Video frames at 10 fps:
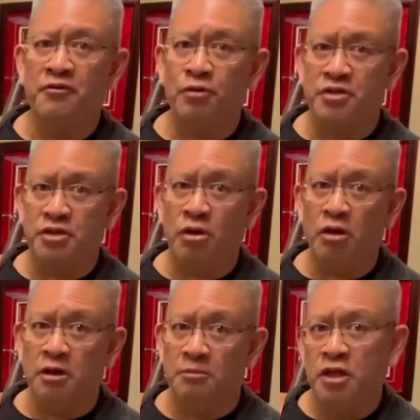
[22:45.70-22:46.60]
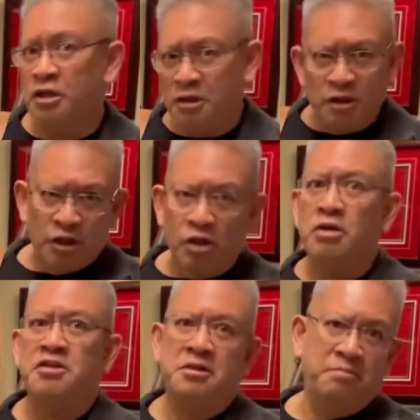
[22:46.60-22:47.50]
forces call them,
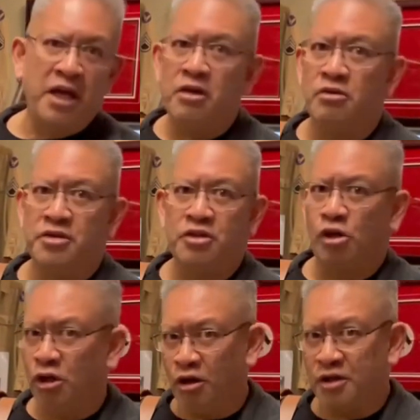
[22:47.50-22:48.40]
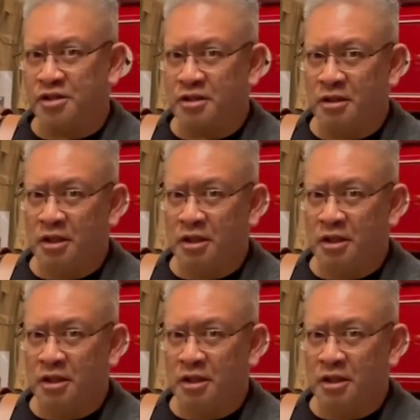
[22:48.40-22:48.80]
cooks, bakers, clerks.